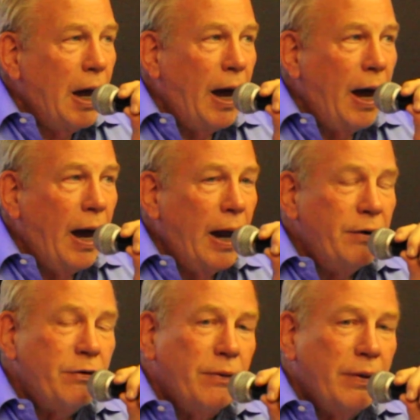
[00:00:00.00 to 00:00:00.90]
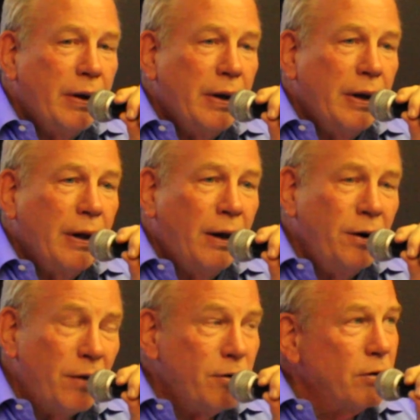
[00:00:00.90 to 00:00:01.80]
and
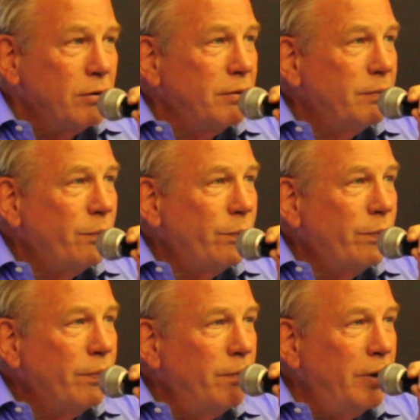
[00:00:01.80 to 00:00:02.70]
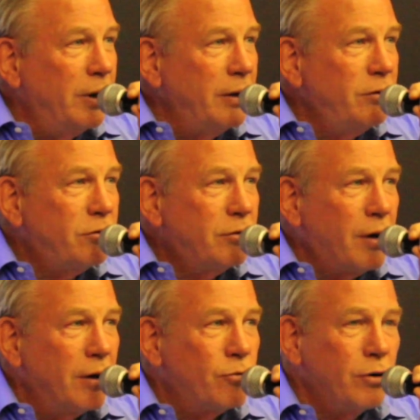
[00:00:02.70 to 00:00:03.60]
another Middle
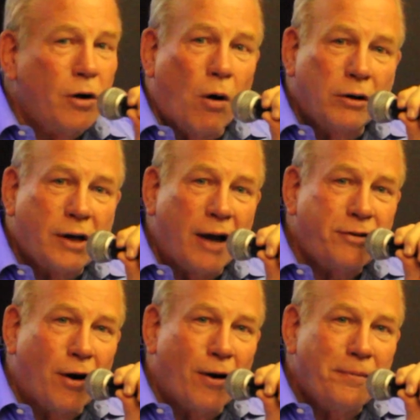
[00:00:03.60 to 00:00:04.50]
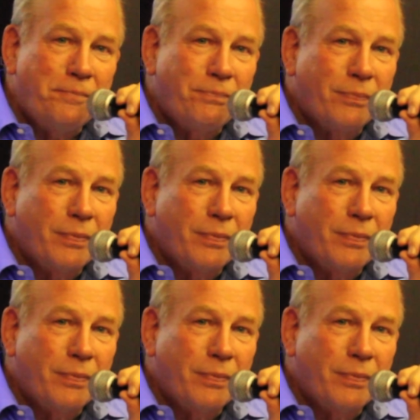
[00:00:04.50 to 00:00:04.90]
East country called Qatar